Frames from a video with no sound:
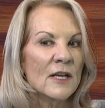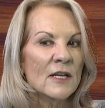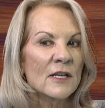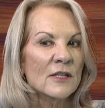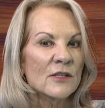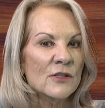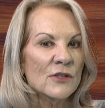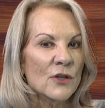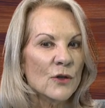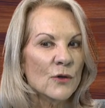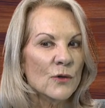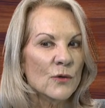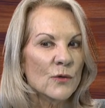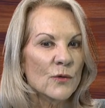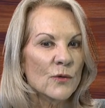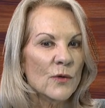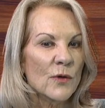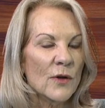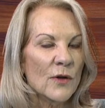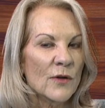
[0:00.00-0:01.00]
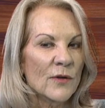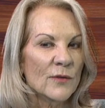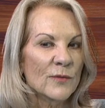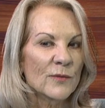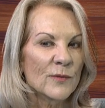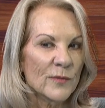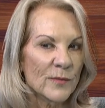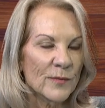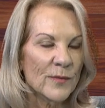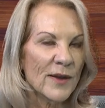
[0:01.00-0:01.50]
So
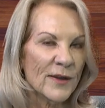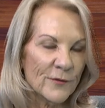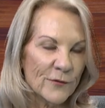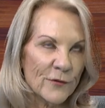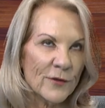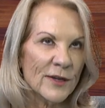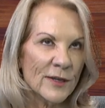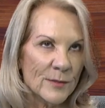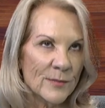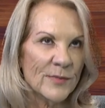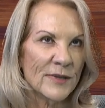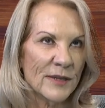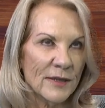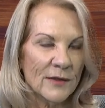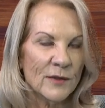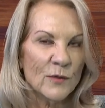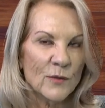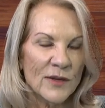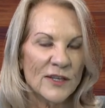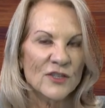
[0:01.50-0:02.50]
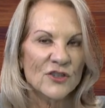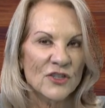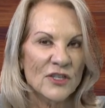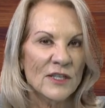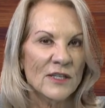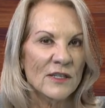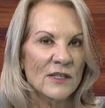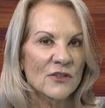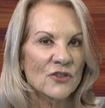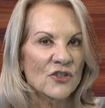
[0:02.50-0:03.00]
my friend, being the way she
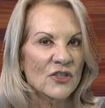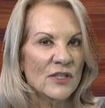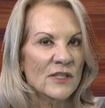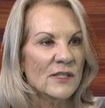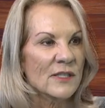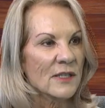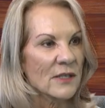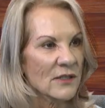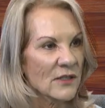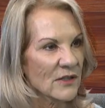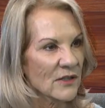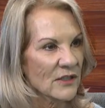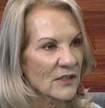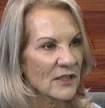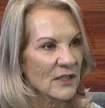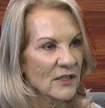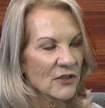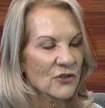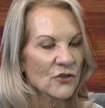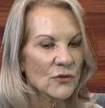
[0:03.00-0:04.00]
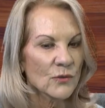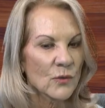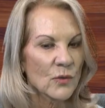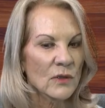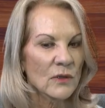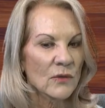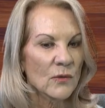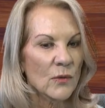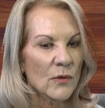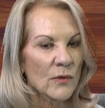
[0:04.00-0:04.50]
is, she said to the teacher,
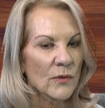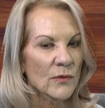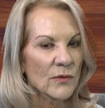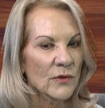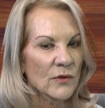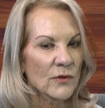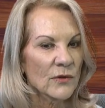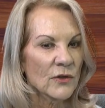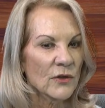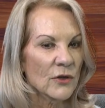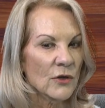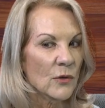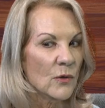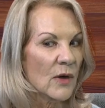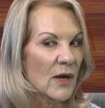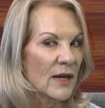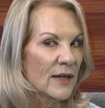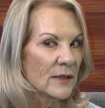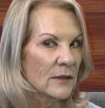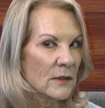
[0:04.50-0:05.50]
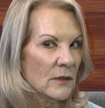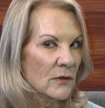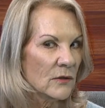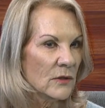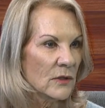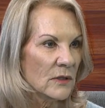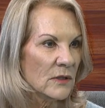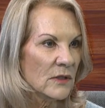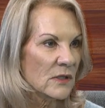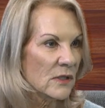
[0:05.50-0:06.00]
Well, you know, I know
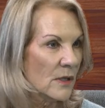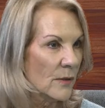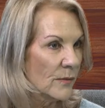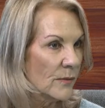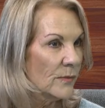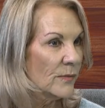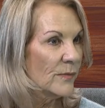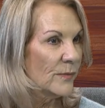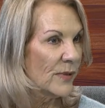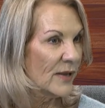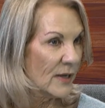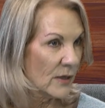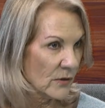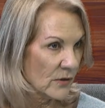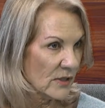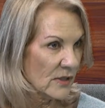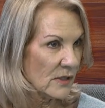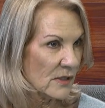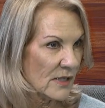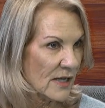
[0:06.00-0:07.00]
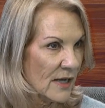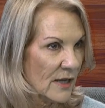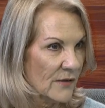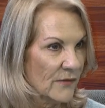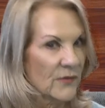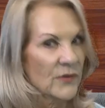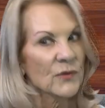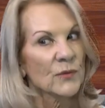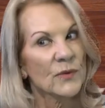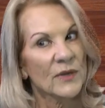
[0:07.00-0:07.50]
that some parents have
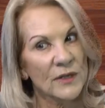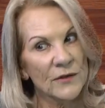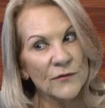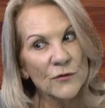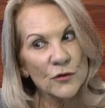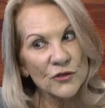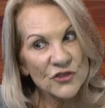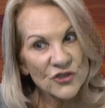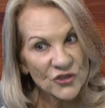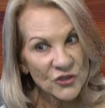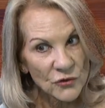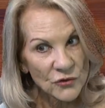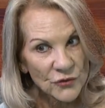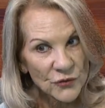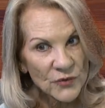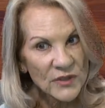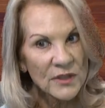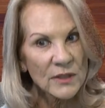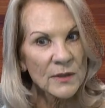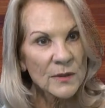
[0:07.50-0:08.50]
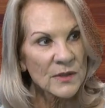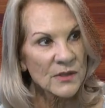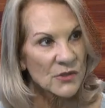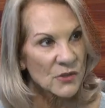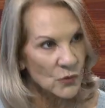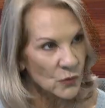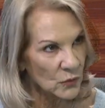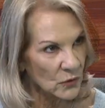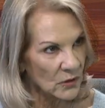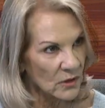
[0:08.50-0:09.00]
three and four children in the
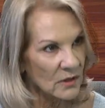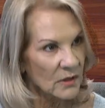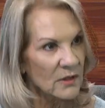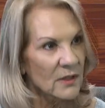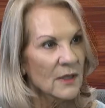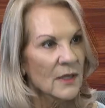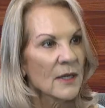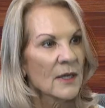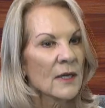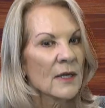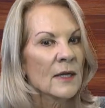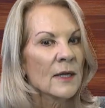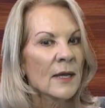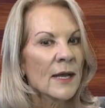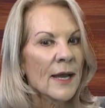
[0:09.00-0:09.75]
school. Yeah.